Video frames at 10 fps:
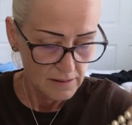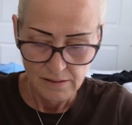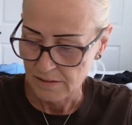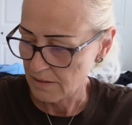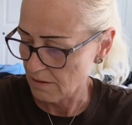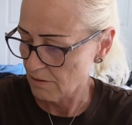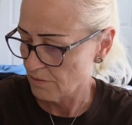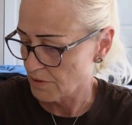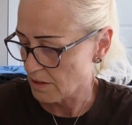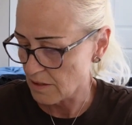So, I
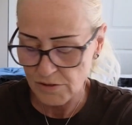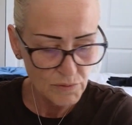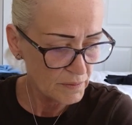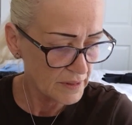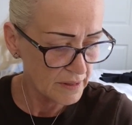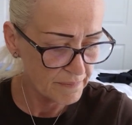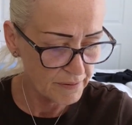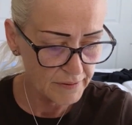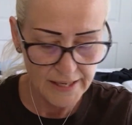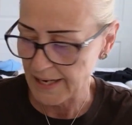thought those were really
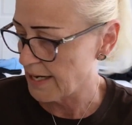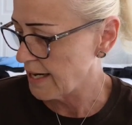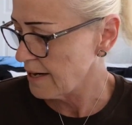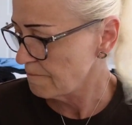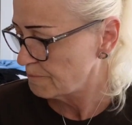pretty.